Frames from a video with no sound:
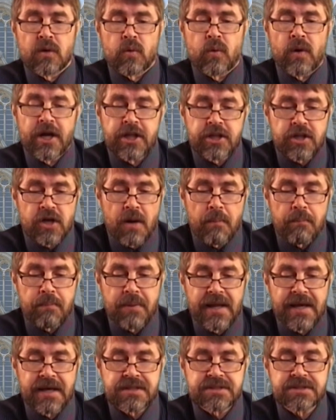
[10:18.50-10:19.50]
Quite
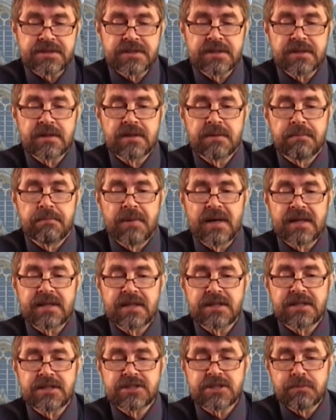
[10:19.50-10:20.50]
complex, but
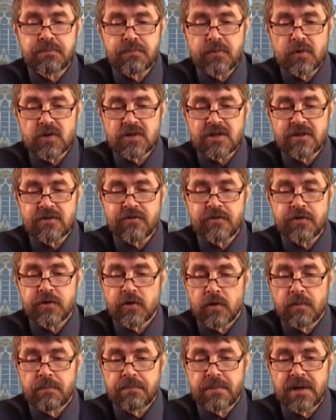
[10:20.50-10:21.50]
it is important for
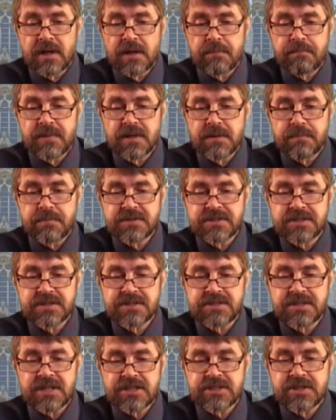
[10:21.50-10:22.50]
your
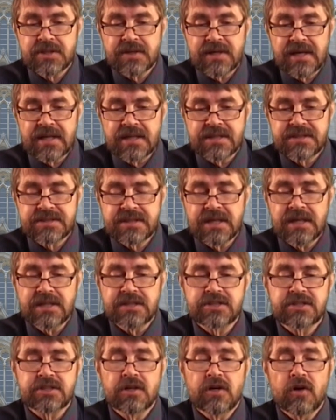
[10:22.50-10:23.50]
purposes just to get a
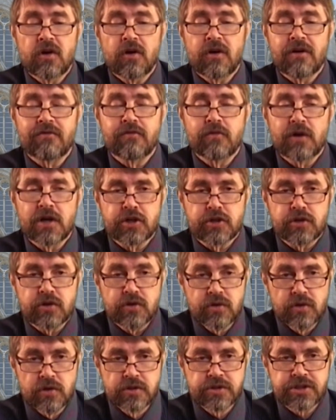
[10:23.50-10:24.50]
sense of what
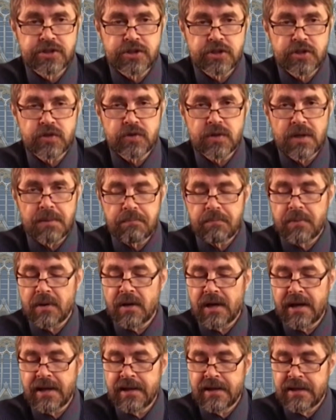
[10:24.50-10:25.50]
rules to
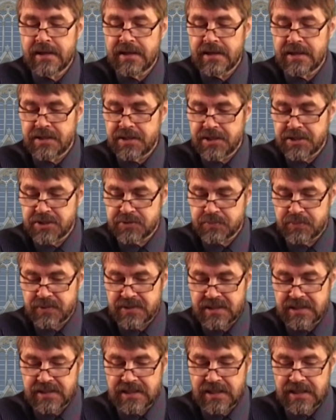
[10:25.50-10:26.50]
apply in each
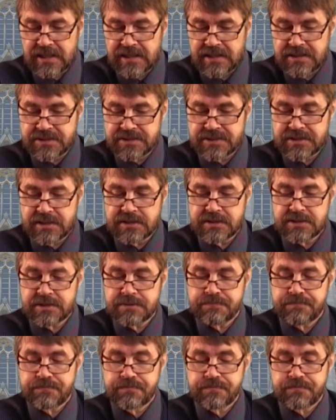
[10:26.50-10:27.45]
particular instance.